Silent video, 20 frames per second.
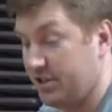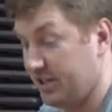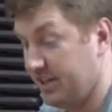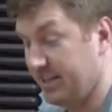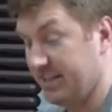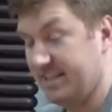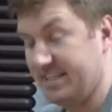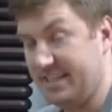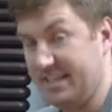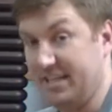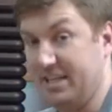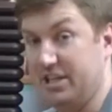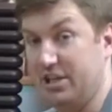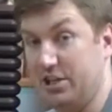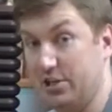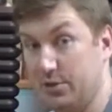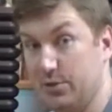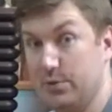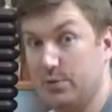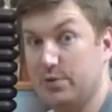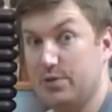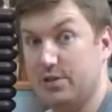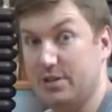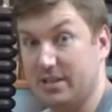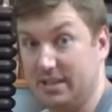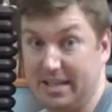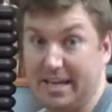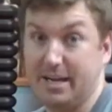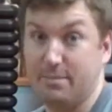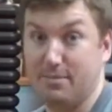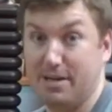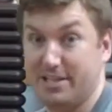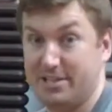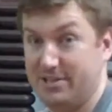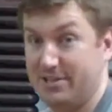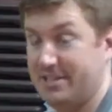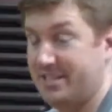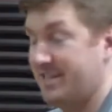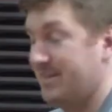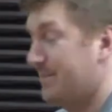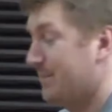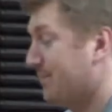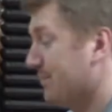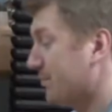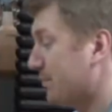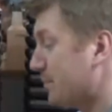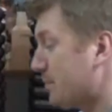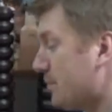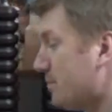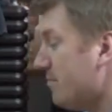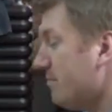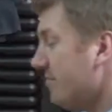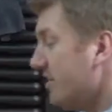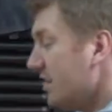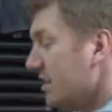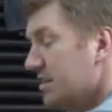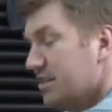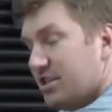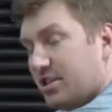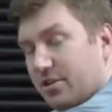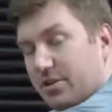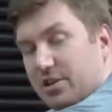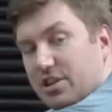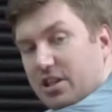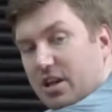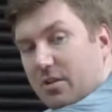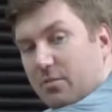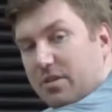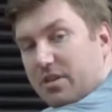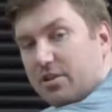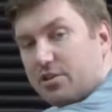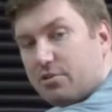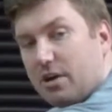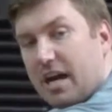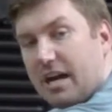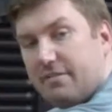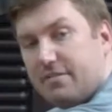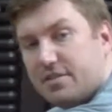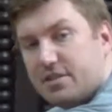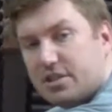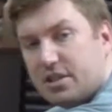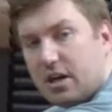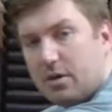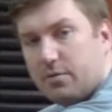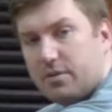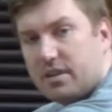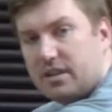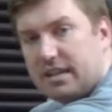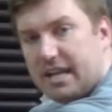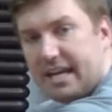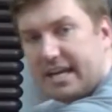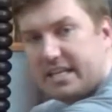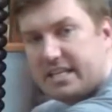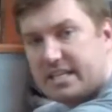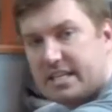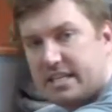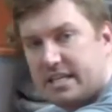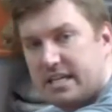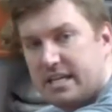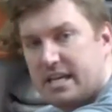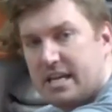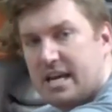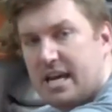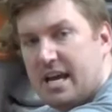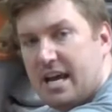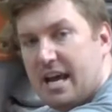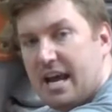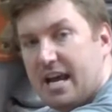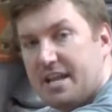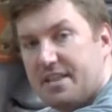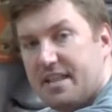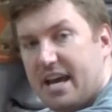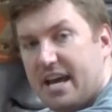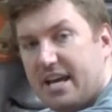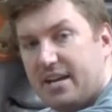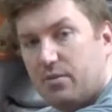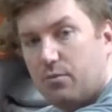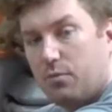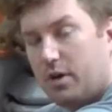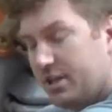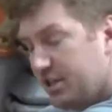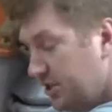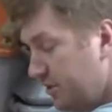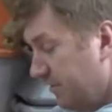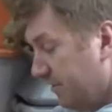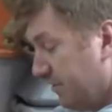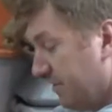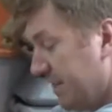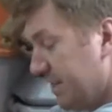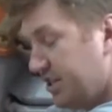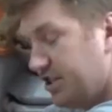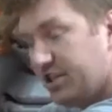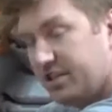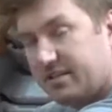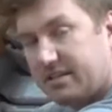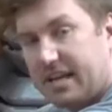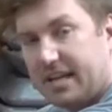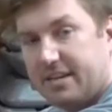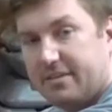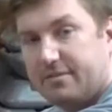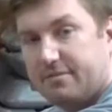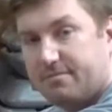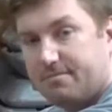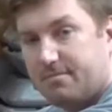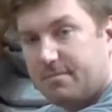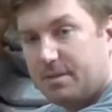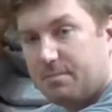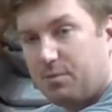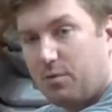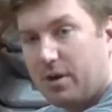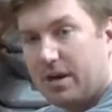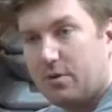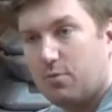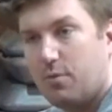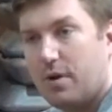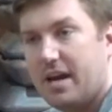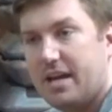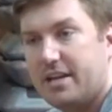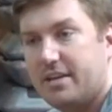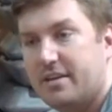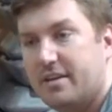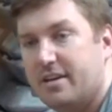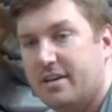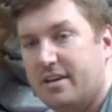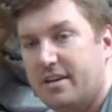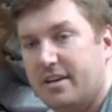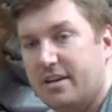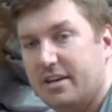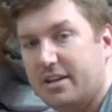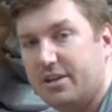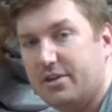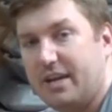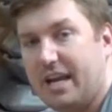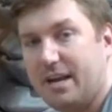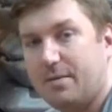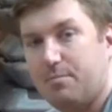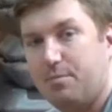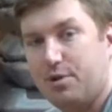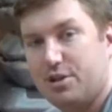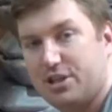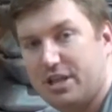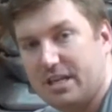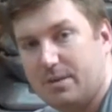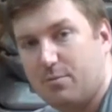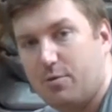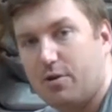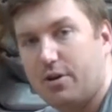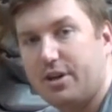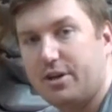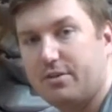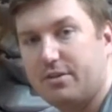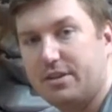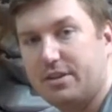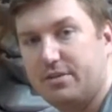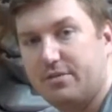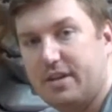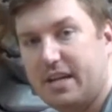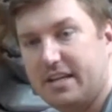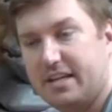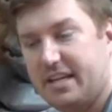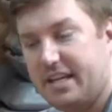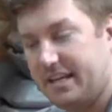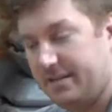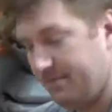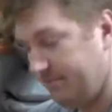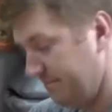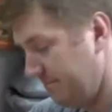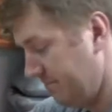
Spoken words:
you're going to see huge leg muscles. So you start with the drive, start with the legs, and then once you've reached kind of the point when you can't push anymore, you kind of hit.